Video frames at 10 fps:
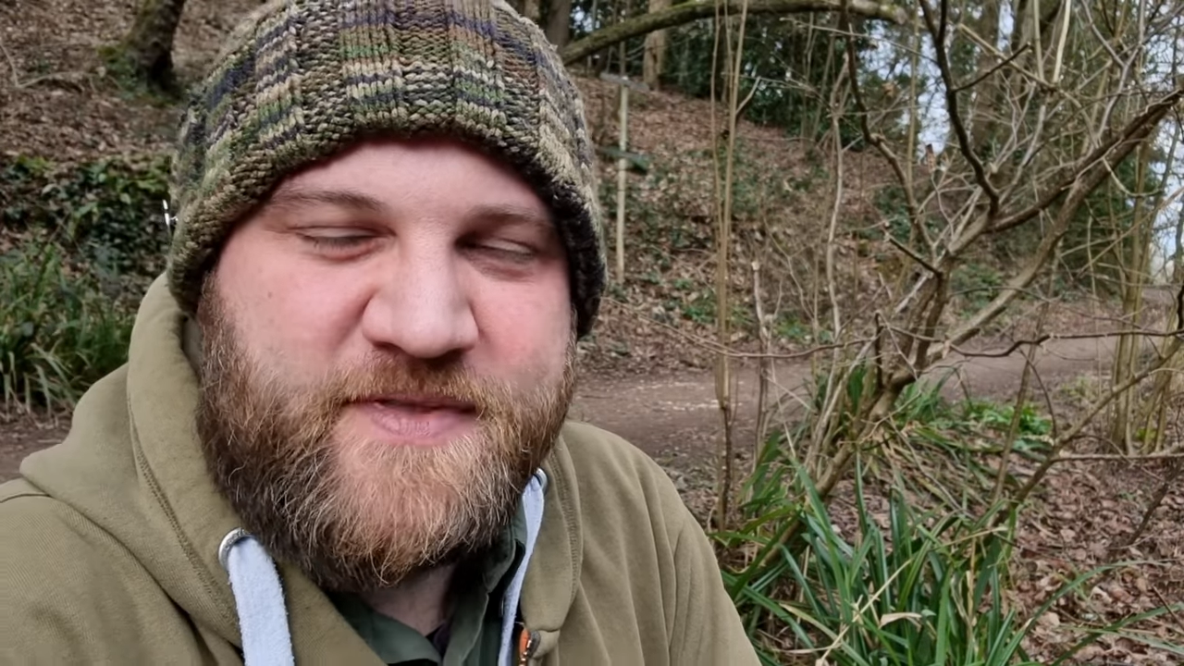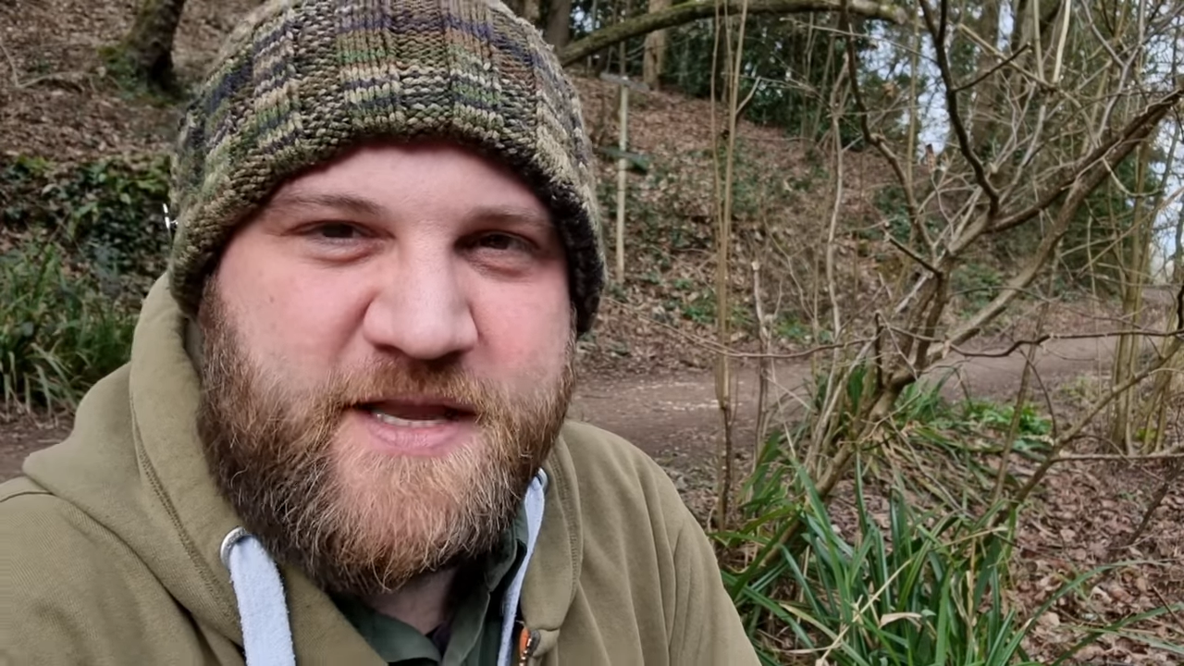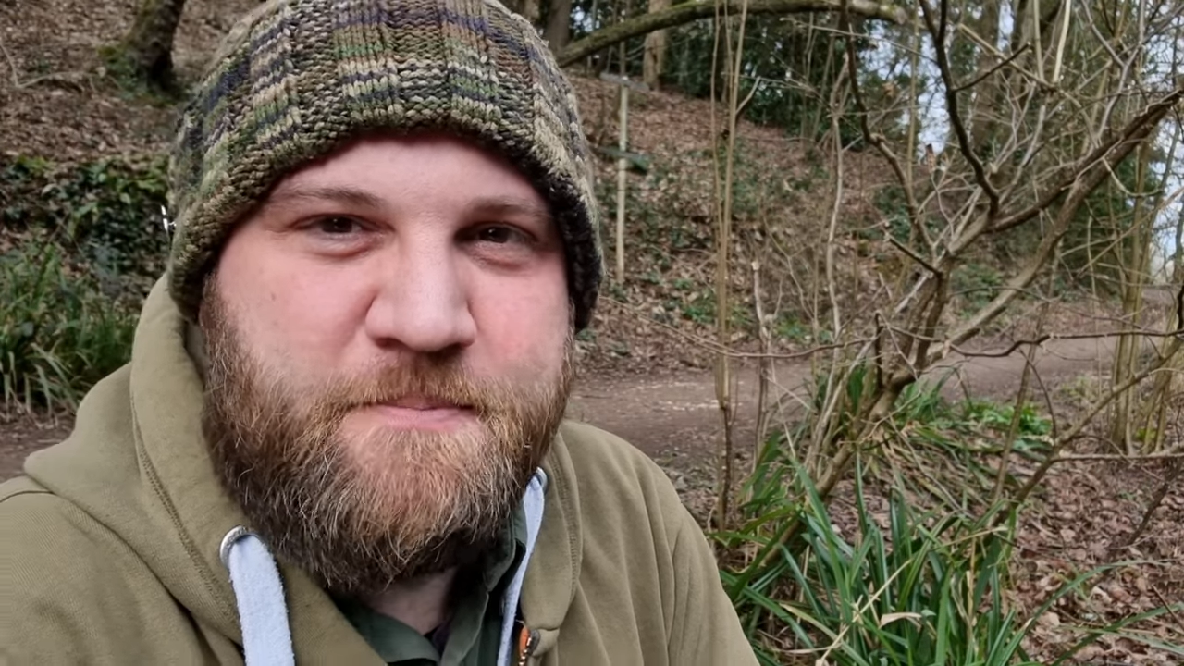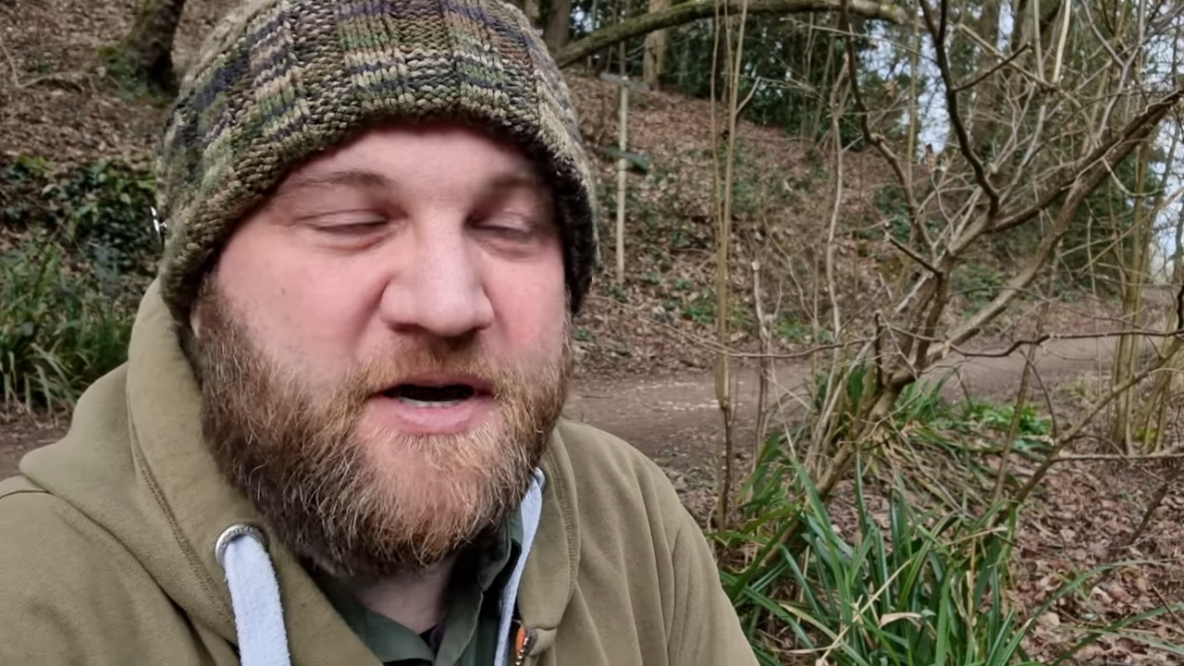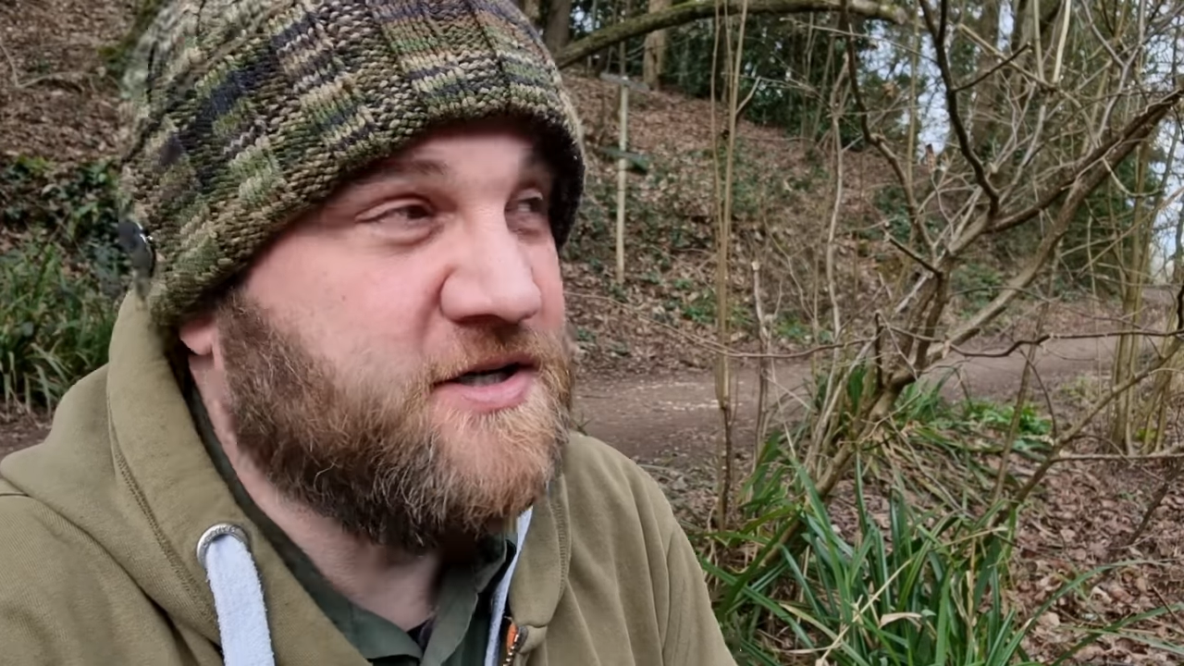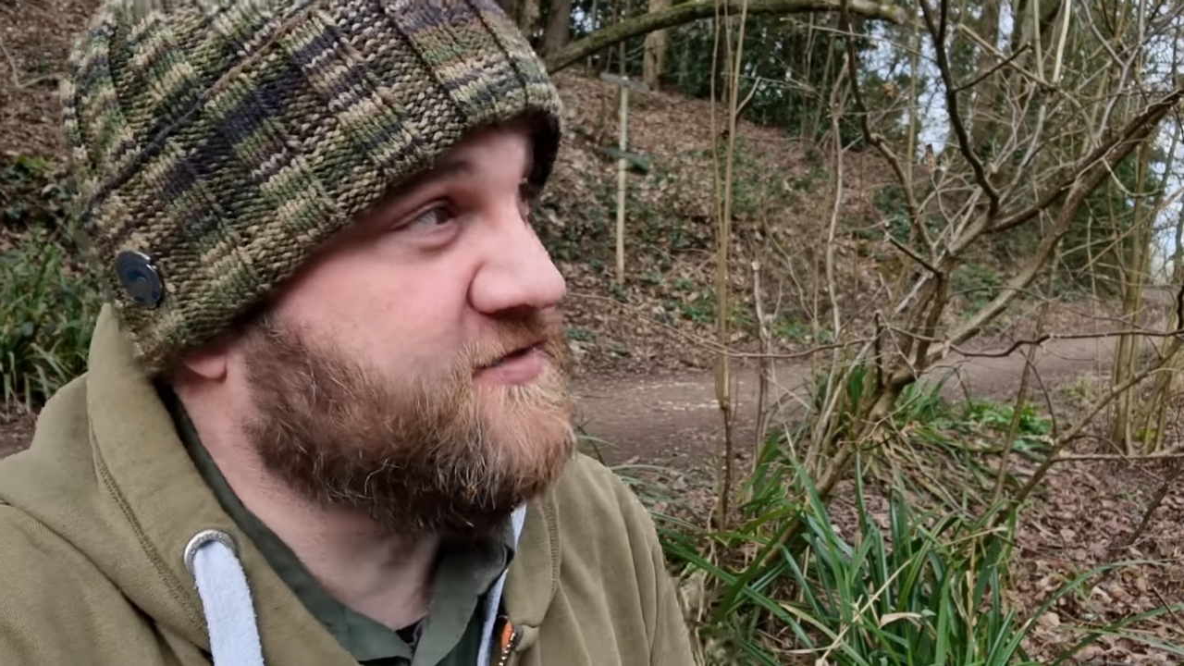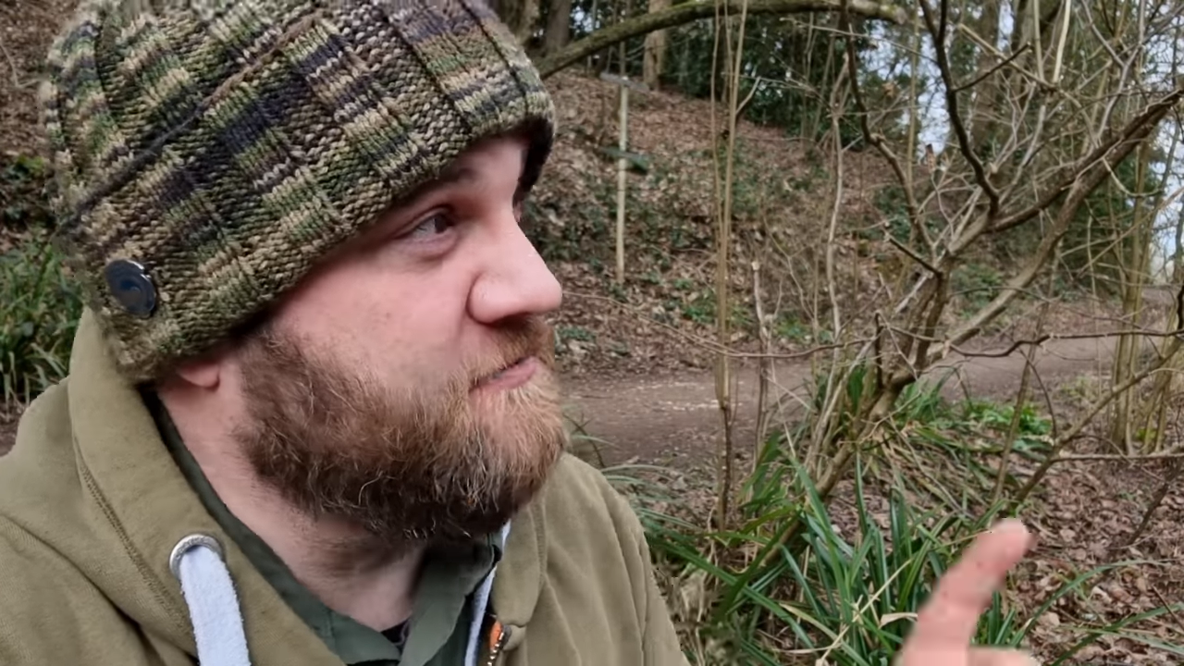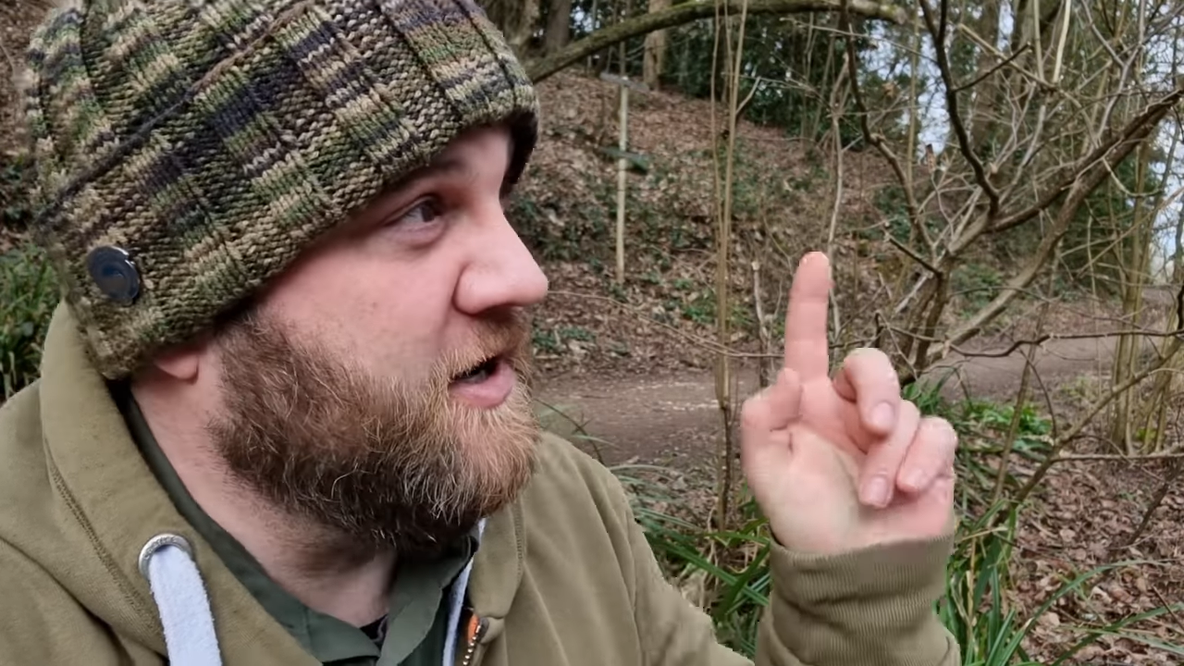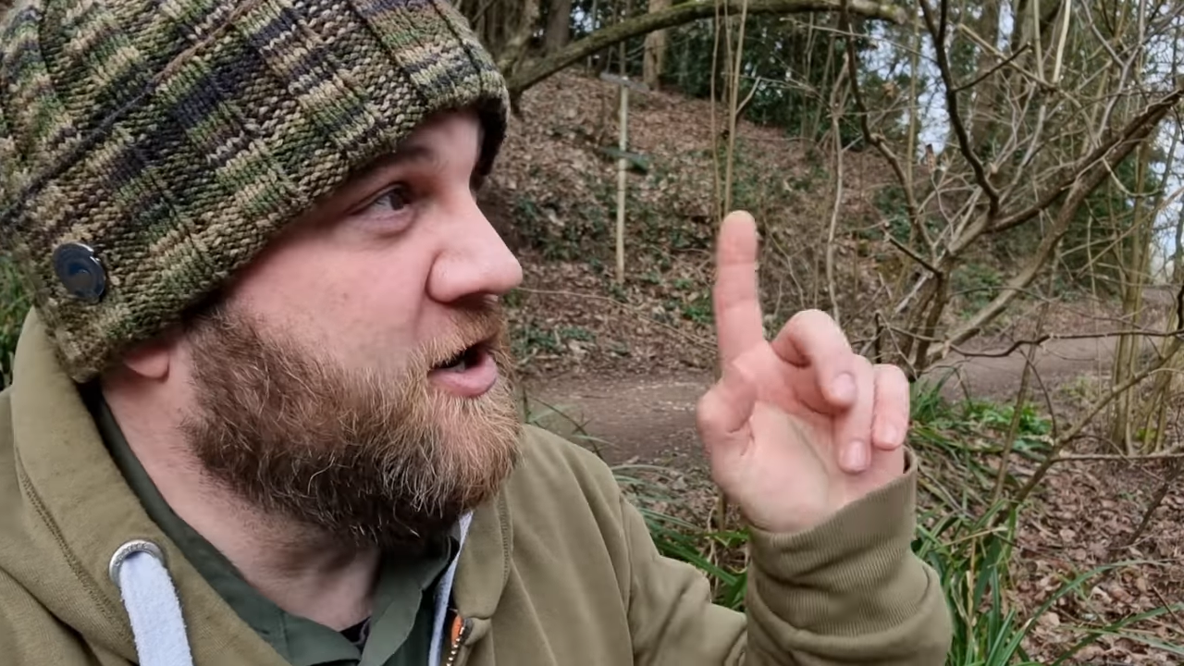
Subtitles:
the monks from the